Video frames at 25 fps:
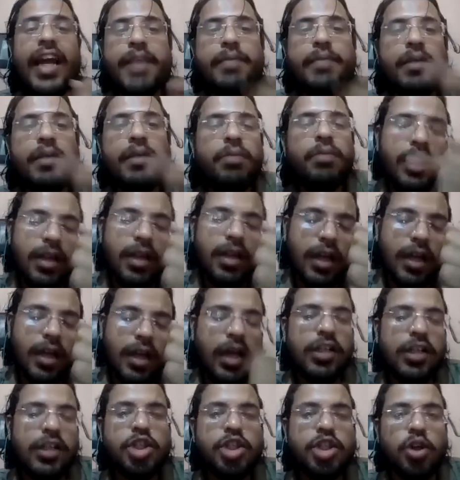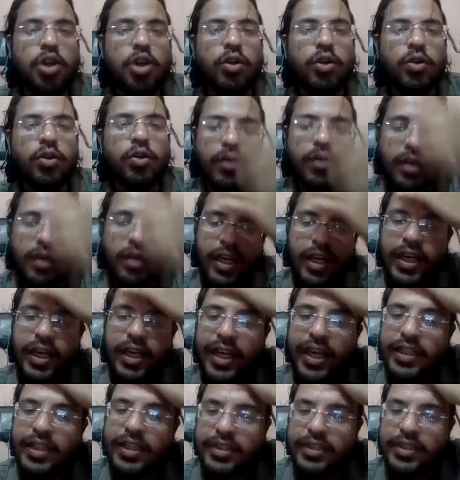and then, then I remembered uh,
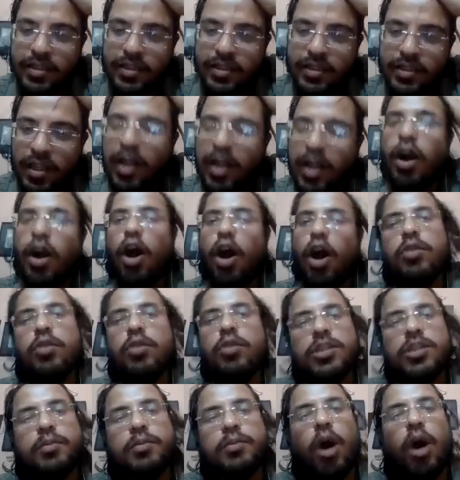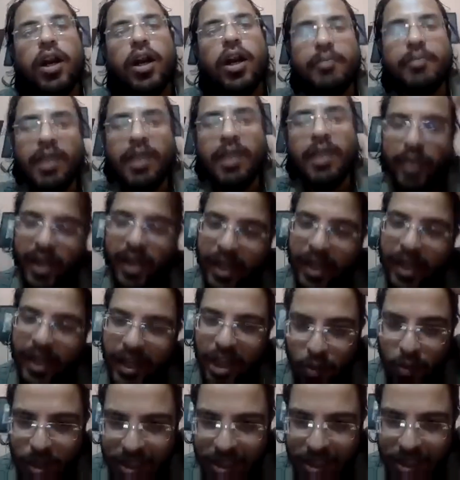Shonku. He's almost
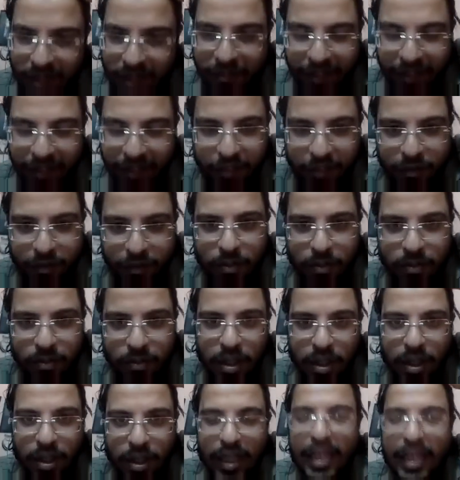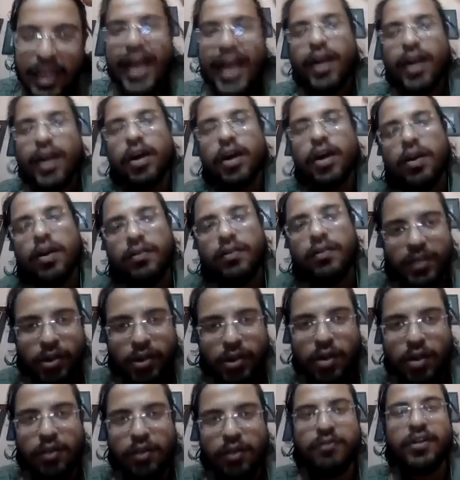bald. Maybe he was hmm. suffering from
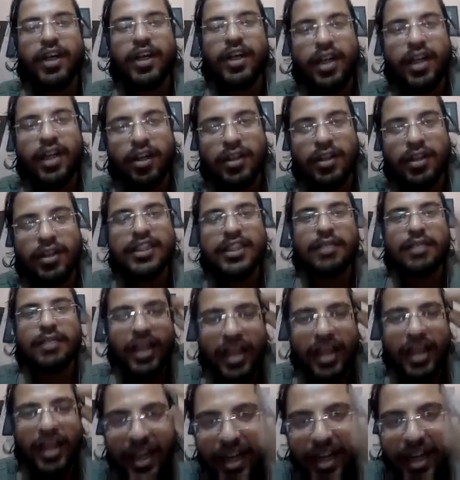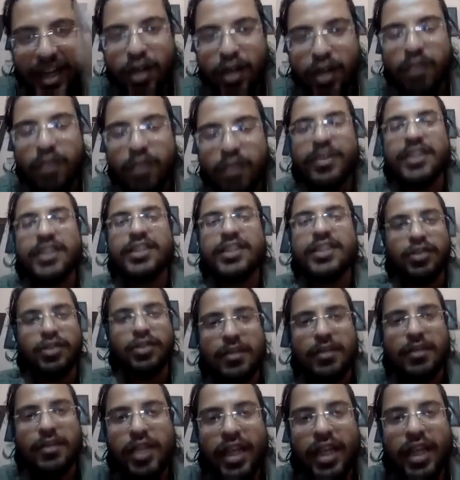lack of, you know, fund or something like
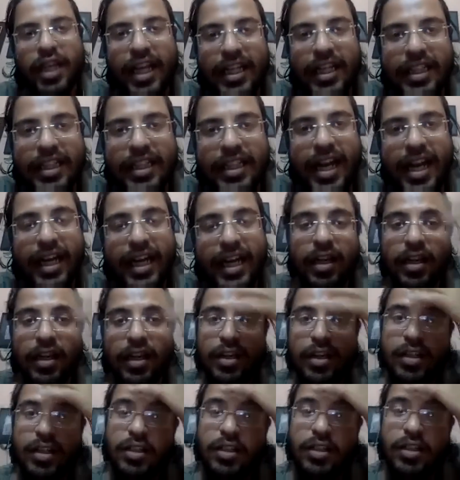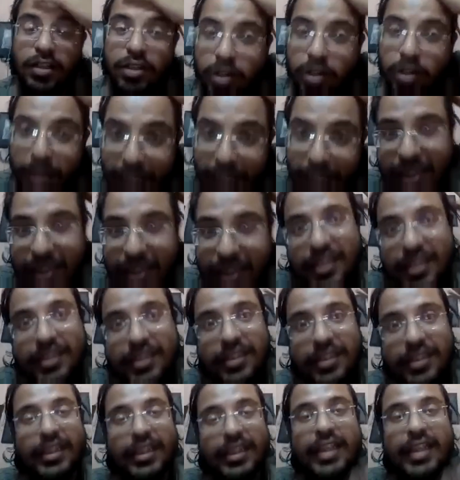lack of research or something like that.
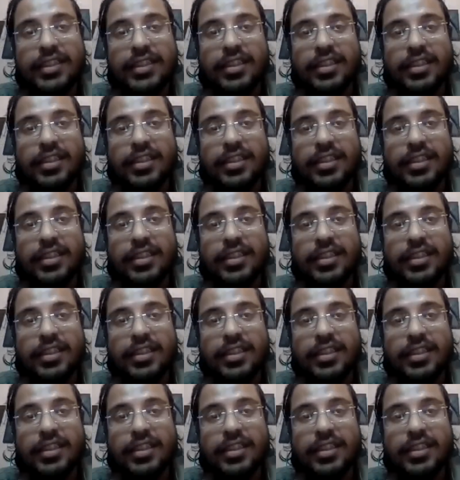So no, yes,